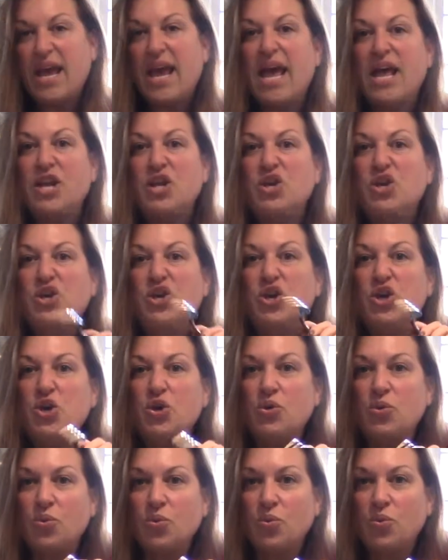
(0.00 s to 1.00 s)
And
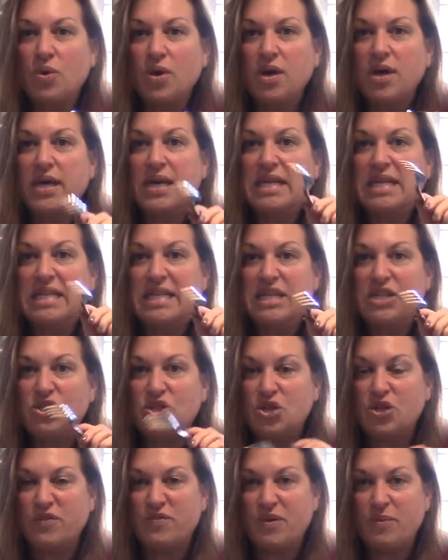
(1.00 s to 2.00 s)
you
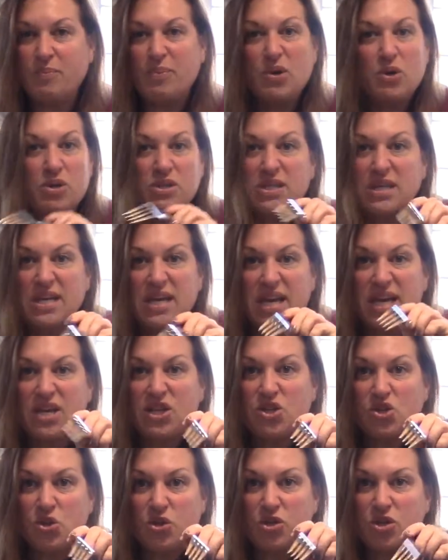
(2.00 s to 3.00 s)
deserve it because
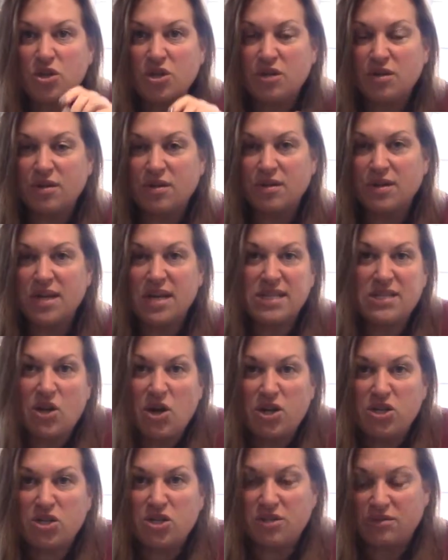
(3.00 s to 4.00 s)
it's your turn. It's
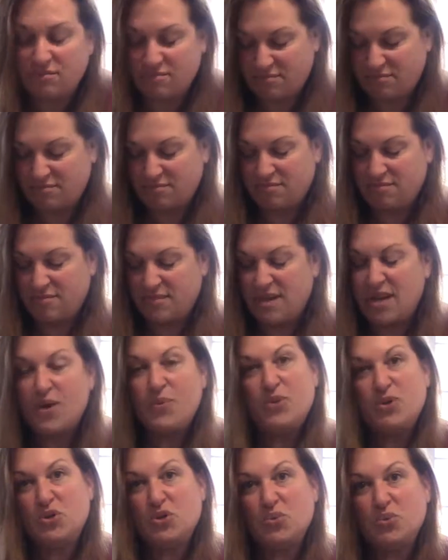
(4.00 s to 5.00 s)
our turn. And
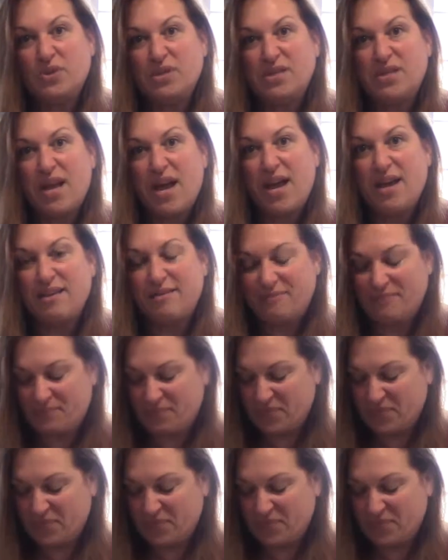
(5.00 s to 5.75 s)
we do it with style.